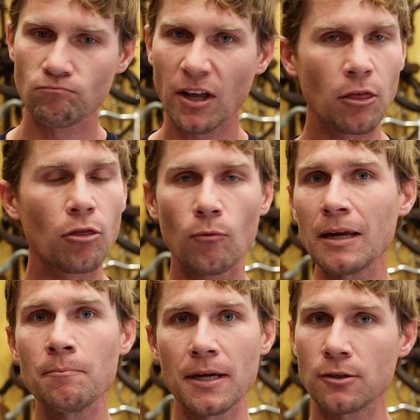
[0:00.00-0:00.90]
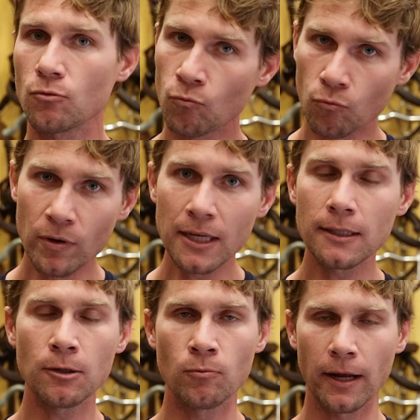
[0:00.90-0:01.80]
like 3 bits
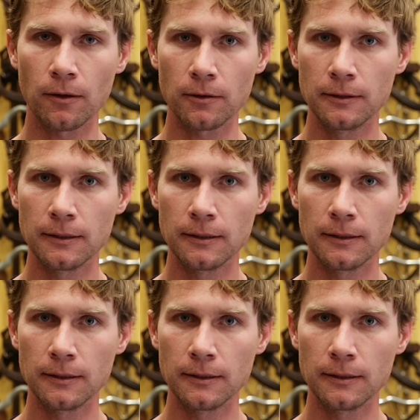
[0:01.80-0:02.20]
really well.